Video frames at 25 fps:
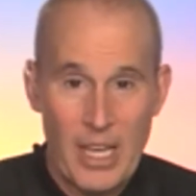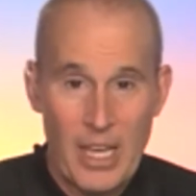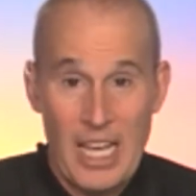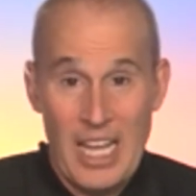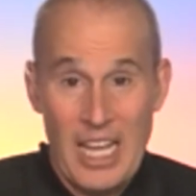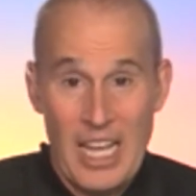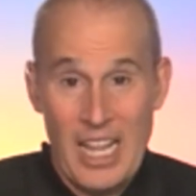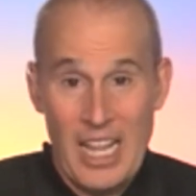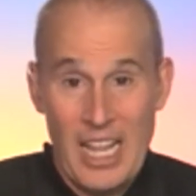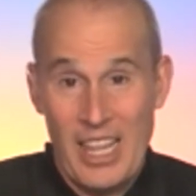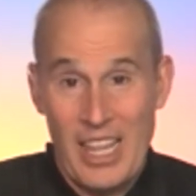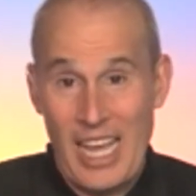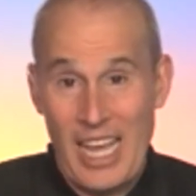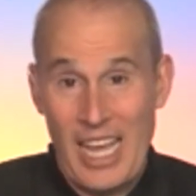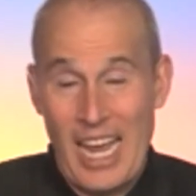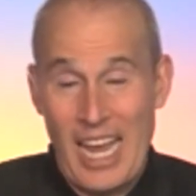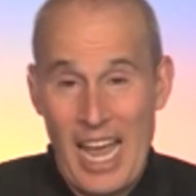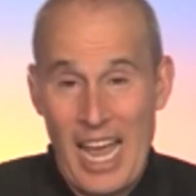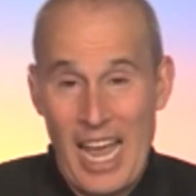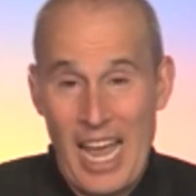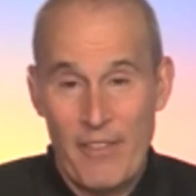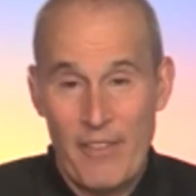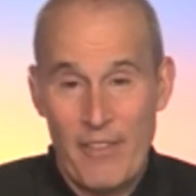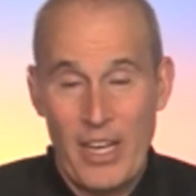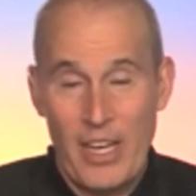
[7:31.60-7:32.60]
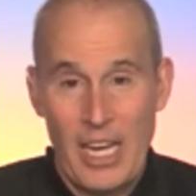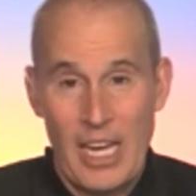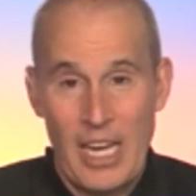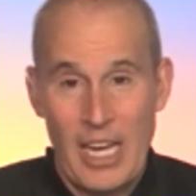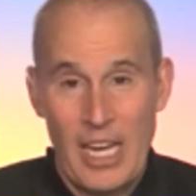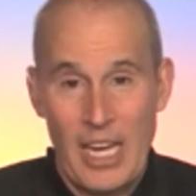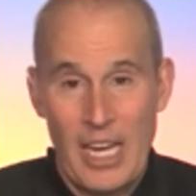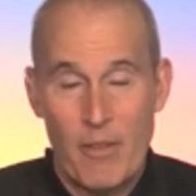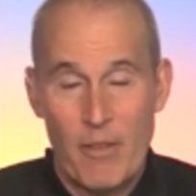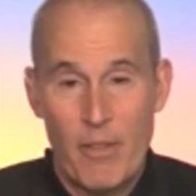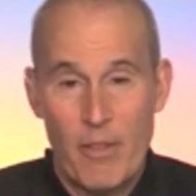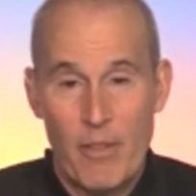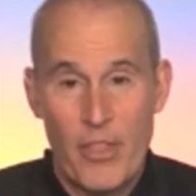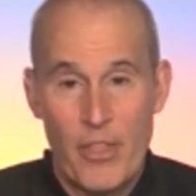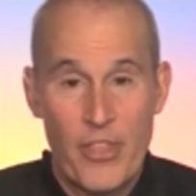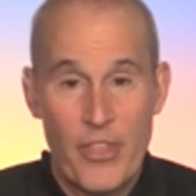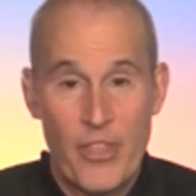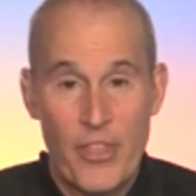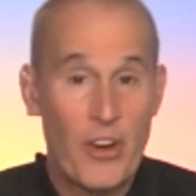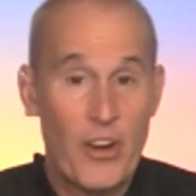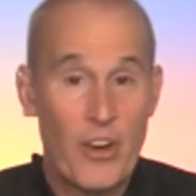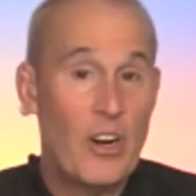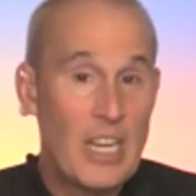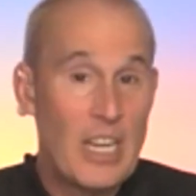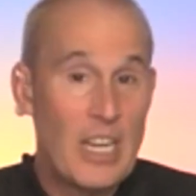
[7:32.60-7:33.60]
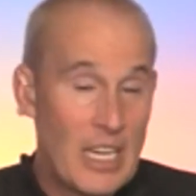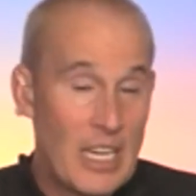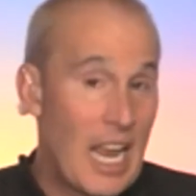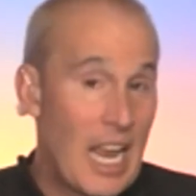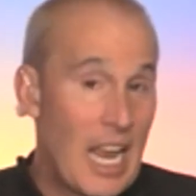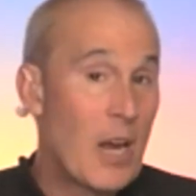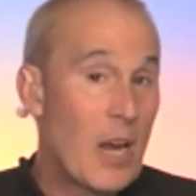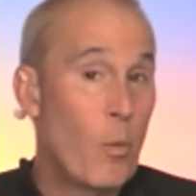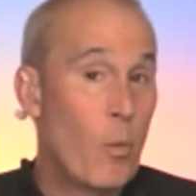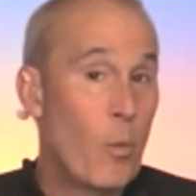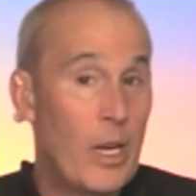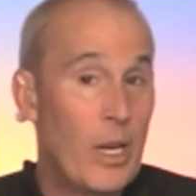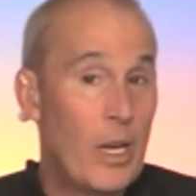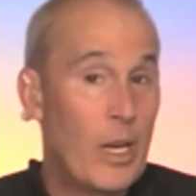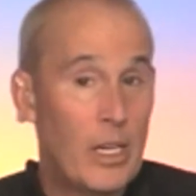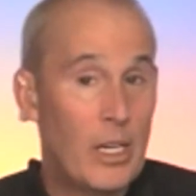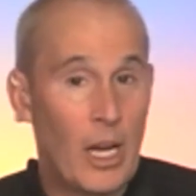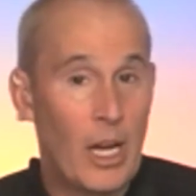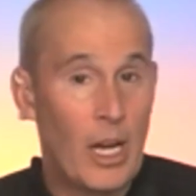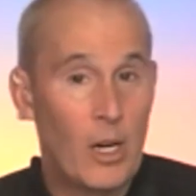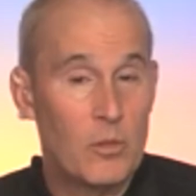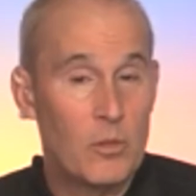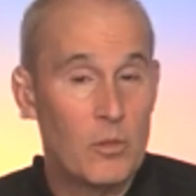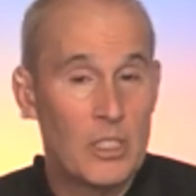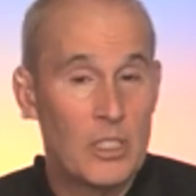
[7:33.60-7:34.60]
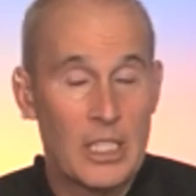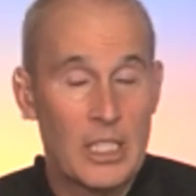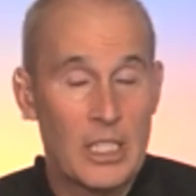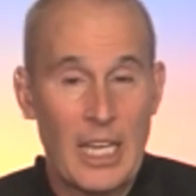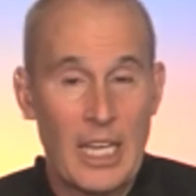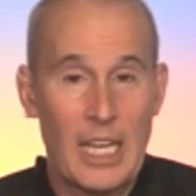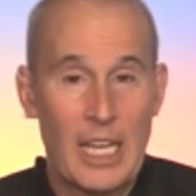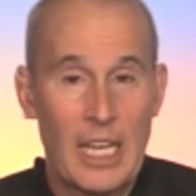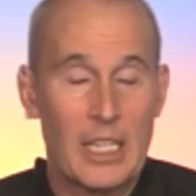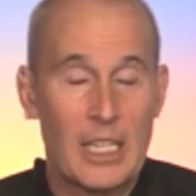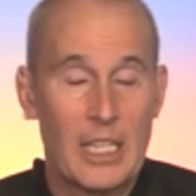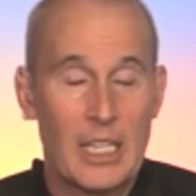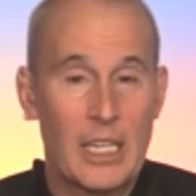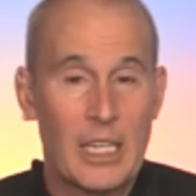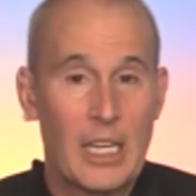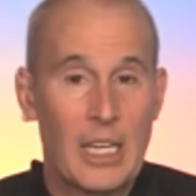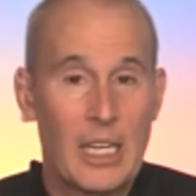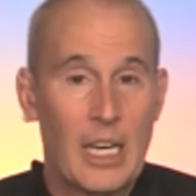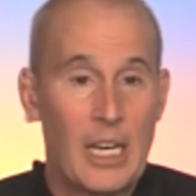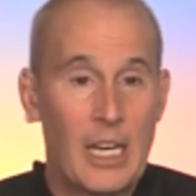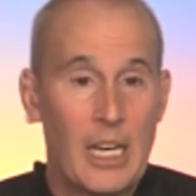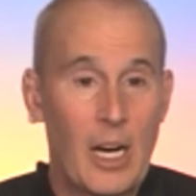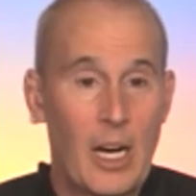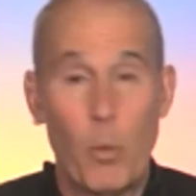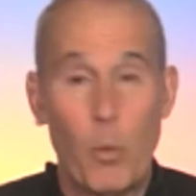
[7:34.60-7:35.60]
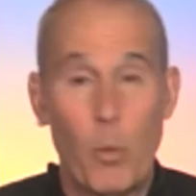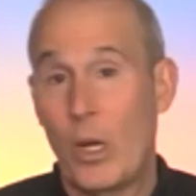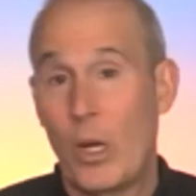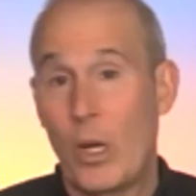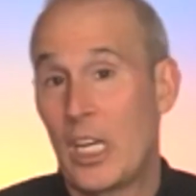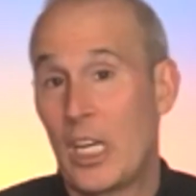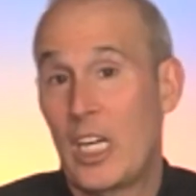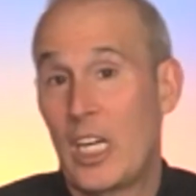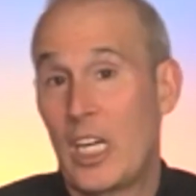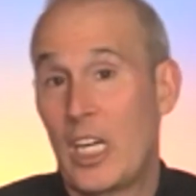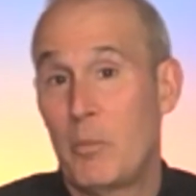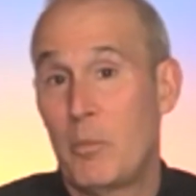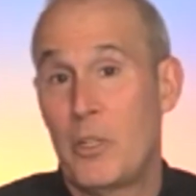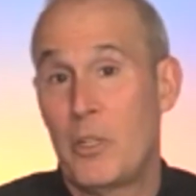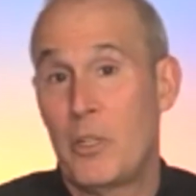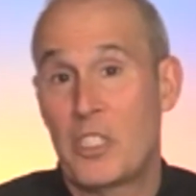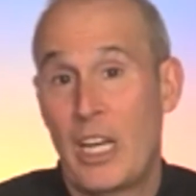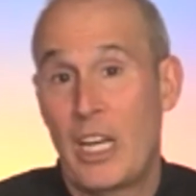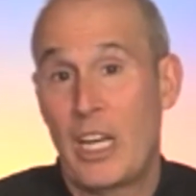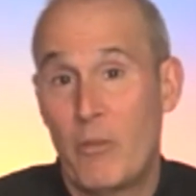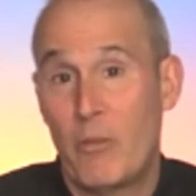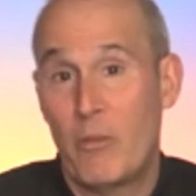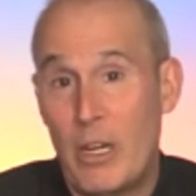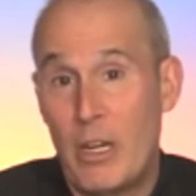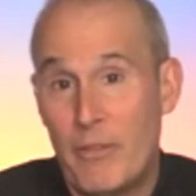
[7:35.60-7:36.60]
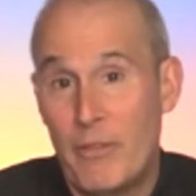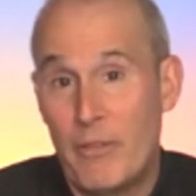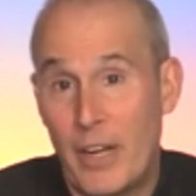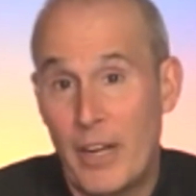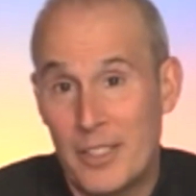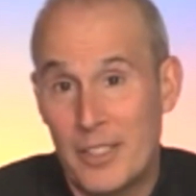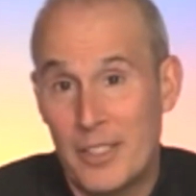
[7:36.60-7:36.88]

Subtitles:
they have a 30-day window to get a 100% refund.